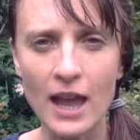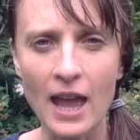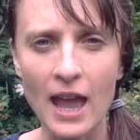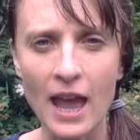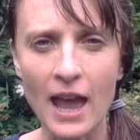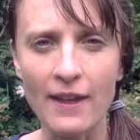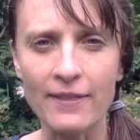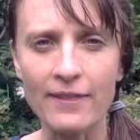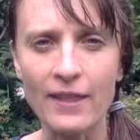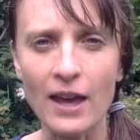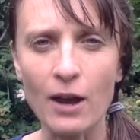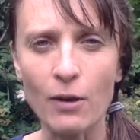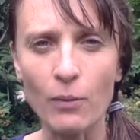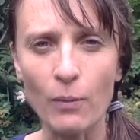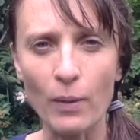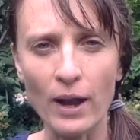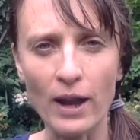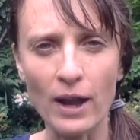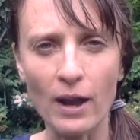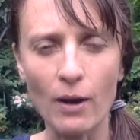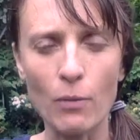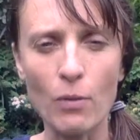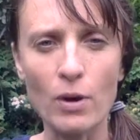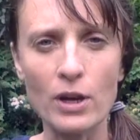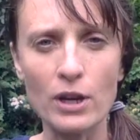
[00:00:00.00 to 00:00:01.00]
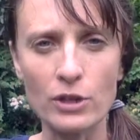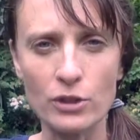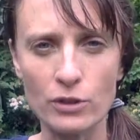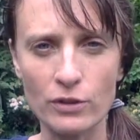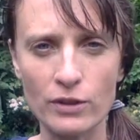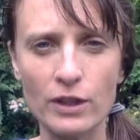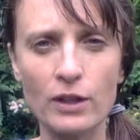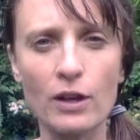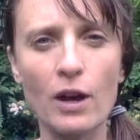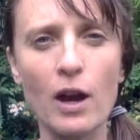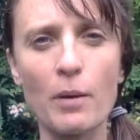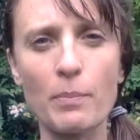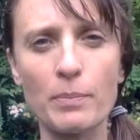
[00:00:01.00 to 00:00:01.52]
and that way I want to do
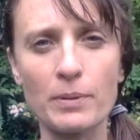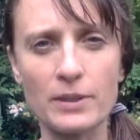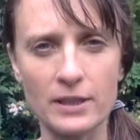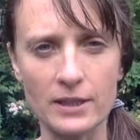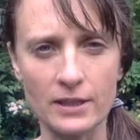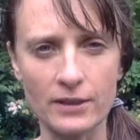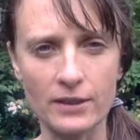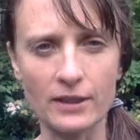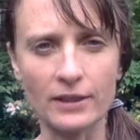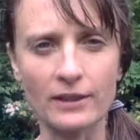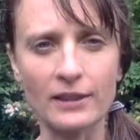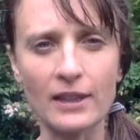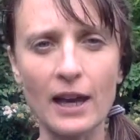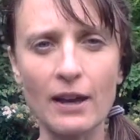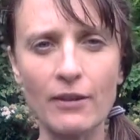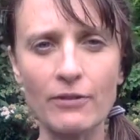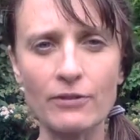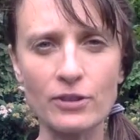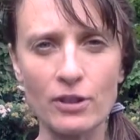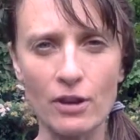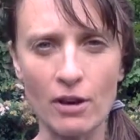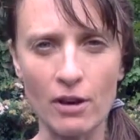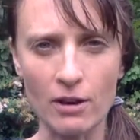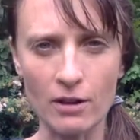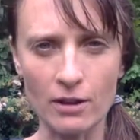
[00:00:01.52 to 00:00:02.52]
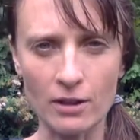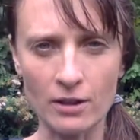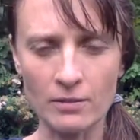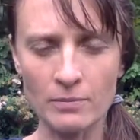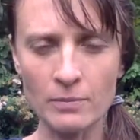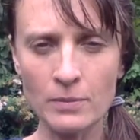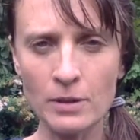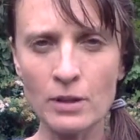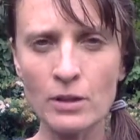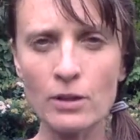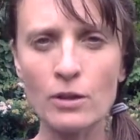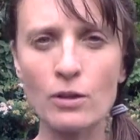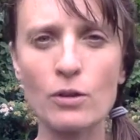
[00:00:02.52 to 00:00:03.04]
the opposite, the left
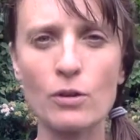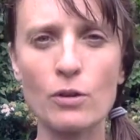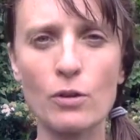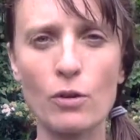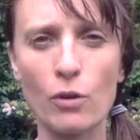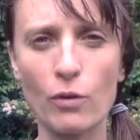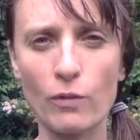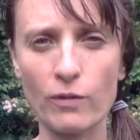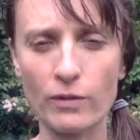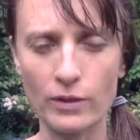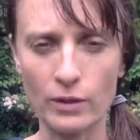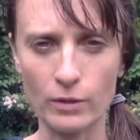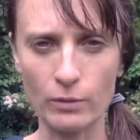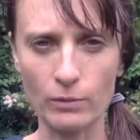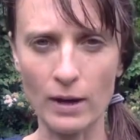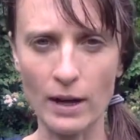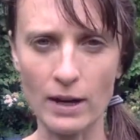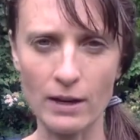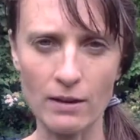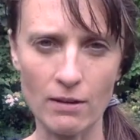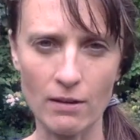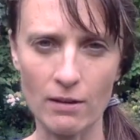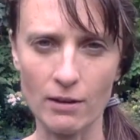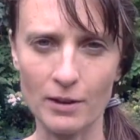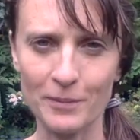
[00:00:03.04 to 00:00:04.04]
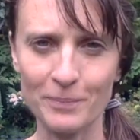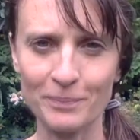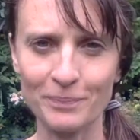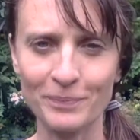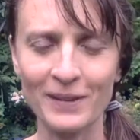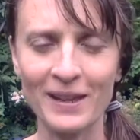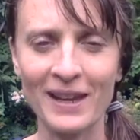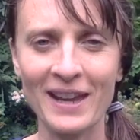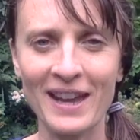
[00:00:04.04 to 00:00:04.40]
arm over the right arm.